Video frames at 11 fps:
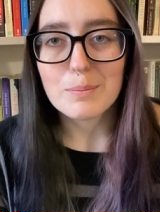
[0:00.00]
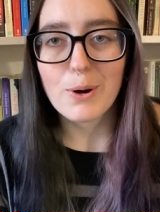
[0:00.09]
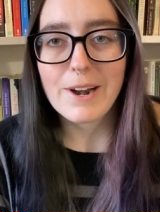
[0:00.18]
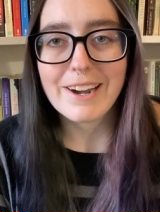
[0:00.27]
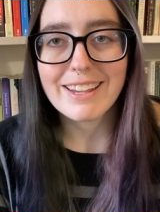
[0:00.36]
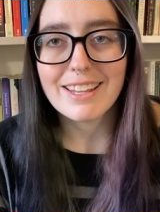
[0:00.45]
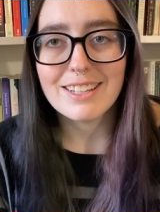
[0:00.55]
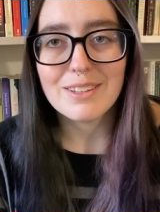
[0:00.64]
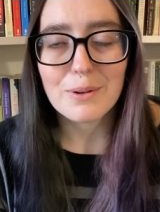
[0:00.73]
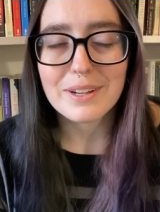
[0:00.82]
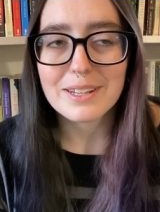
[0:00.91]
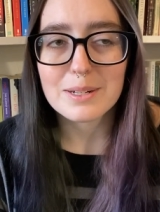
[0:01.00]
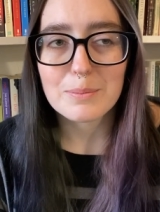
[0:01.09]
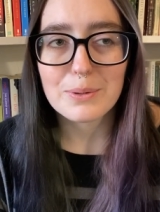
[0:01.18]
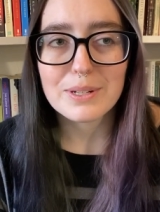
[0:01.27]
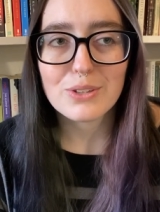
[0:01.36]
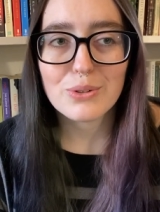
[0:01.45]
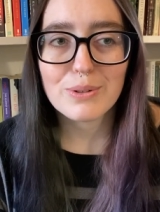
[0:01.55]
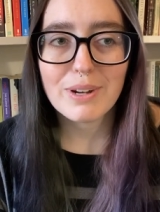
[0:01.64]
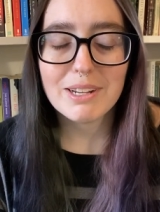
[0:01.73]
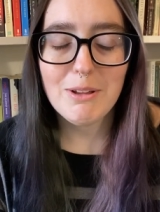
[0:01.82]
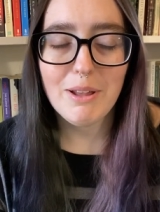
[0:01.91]
boring and annoying at a point so
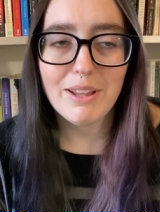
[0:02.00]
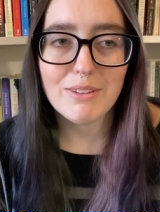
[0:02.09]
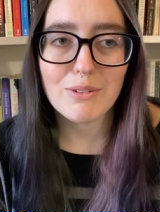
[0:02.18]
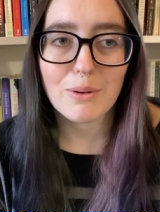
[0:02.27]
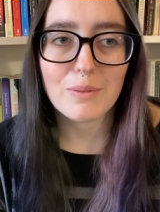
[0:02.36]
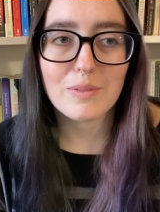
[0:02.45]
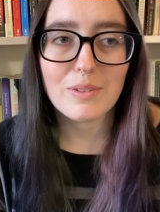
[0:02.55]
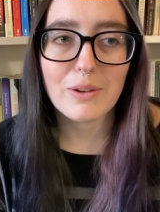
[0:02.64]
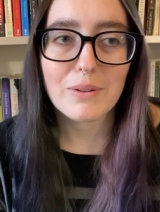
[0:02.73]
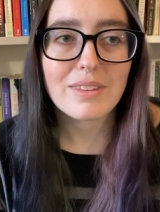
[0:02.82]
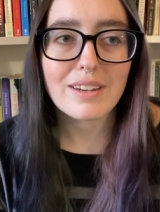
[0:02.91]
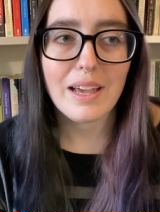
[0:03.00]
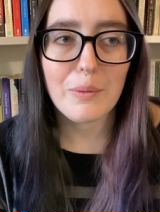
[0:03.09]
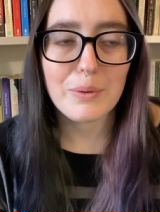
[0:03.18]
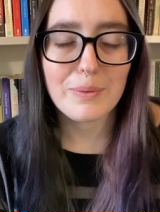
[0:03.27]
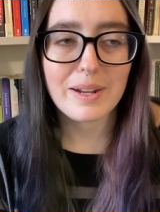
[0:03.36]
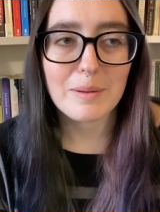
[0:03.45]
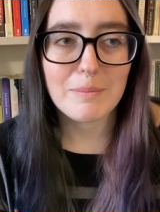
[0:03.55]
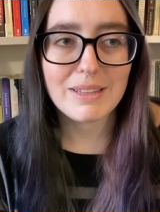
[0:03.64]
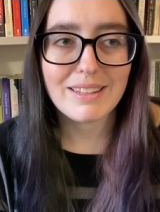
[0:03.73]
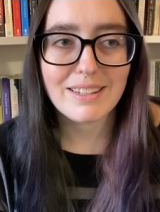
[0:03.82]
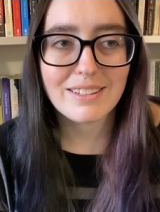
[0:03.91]
I, I don't know that I would
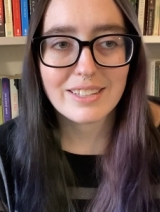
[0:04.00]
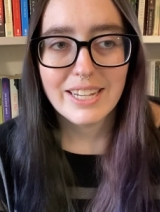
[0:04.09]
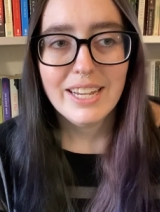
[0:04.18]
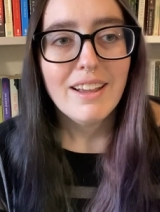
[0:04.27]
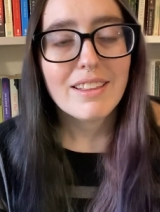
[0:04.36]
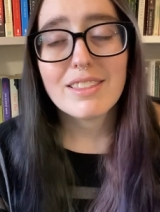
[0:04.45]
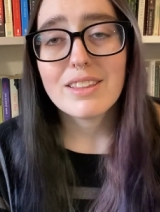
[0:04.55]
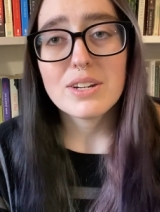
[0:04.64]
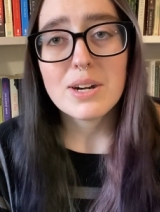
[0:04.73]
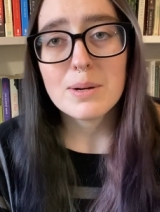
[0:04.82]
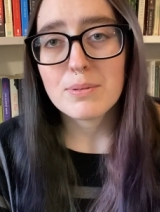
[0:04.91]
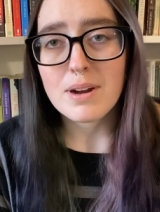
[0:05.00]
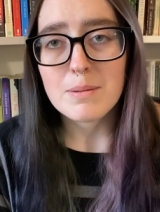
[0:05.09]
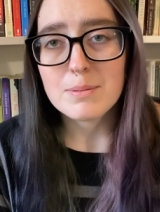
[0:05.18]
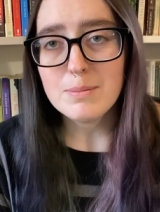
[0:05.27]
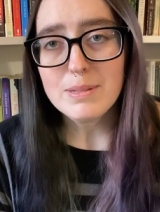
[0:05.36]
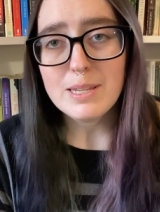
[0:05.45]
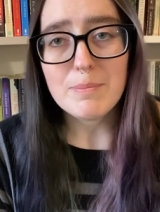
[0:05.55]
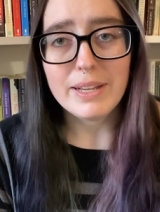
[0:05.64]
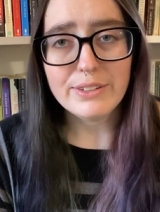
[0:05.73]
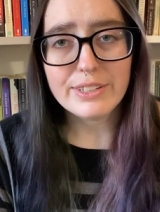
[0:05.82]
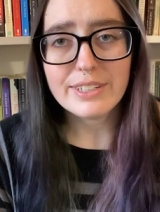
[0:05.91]
recommend this there are probably
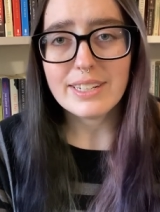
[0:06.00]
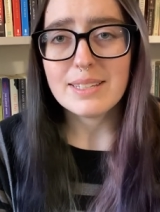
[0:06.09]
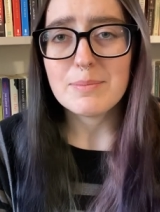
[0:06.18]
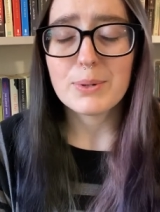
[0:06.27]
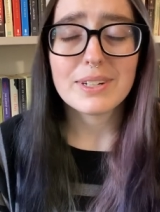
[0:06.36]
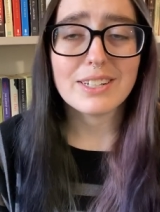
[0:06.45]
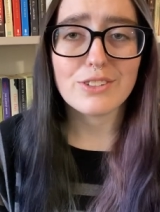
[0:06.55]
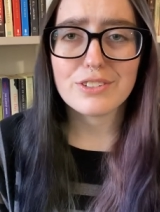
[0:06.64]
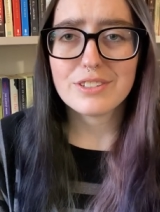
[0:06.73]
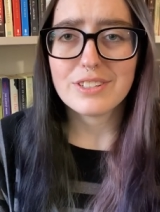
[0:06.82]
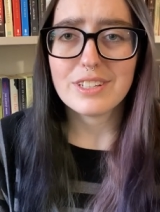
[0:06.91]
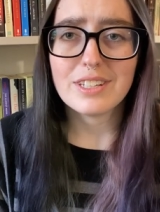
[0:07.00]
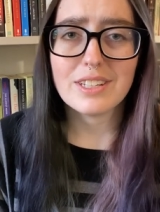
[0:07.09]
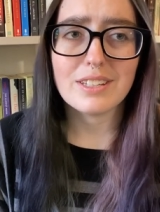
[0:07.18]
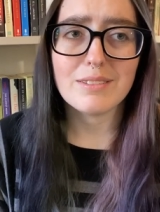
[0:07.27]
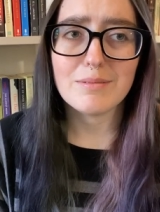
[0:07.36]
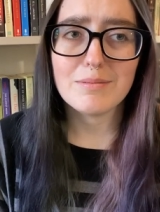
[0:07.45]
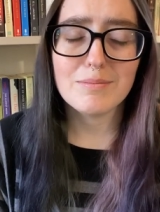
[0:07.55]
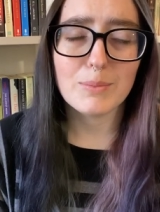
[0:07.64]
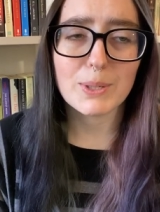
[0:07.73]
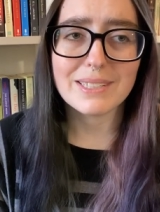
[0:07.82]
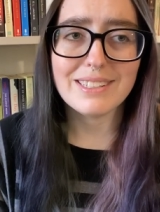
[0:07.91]
better and more interesting and
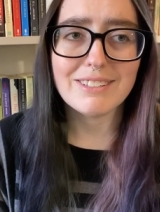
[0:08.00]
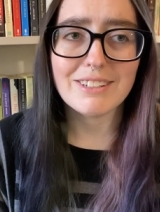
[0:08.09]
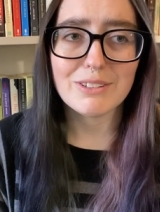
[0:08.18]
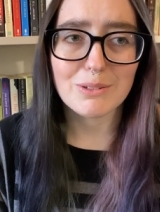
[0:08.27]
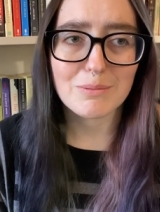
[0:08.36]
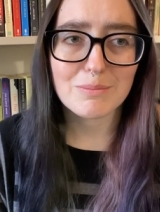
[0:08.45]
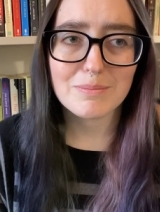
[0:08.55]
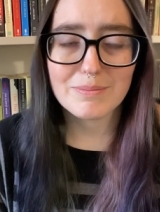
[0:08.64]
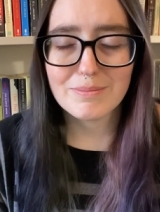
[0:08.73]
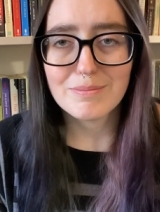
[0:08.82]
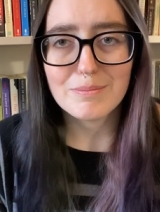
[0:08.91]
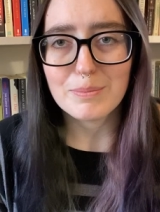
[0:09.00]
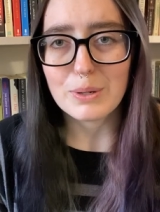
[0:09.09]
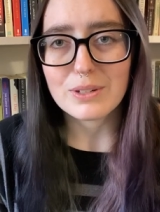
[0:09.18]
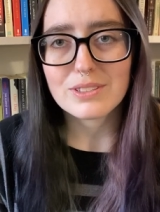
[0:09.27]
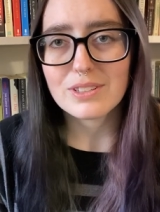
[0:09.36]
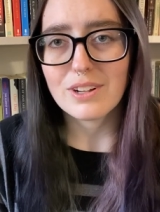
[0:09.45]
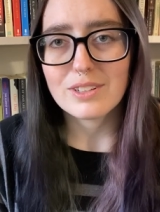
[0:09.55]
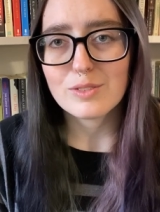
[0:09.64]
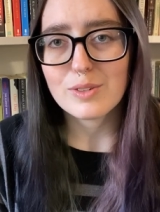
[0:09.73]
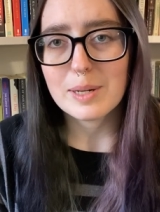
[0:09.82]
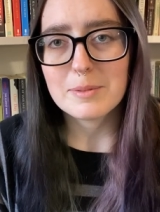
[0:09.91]
more detailed books on
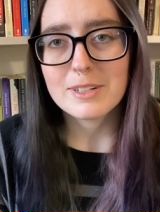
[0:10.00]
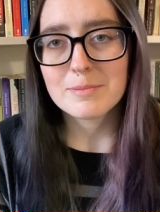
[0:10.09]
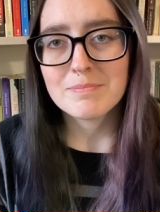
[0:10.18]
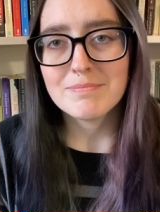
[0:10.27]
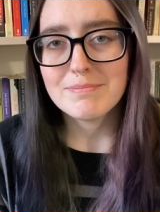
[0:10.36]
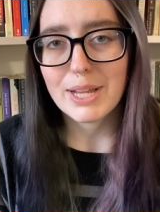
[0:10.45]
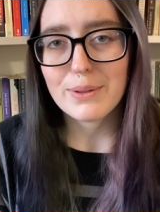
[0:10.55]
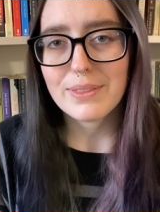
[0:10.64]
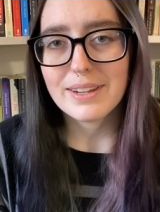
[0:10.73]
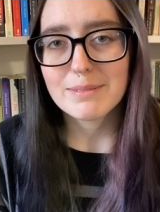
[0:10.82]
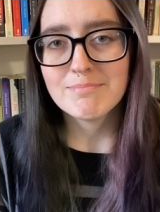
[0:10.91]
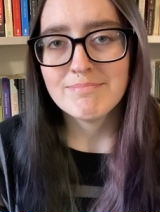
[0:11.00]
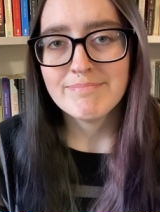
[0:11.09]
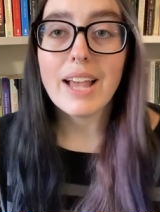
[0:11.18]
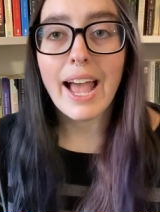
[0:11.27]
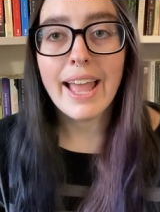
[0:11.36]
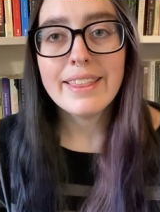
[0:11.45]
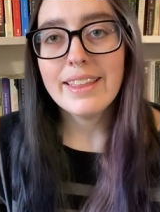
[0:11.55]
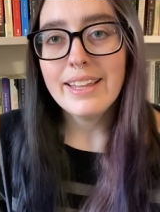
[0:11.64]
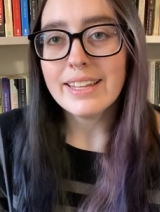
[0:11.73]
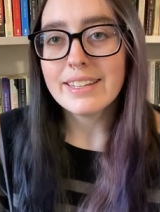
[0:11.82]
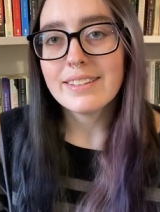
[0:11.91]
grammar out there. And
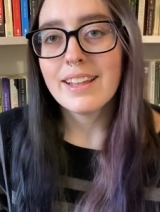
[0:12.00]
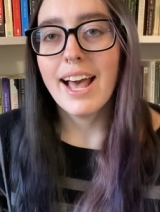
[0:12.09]
then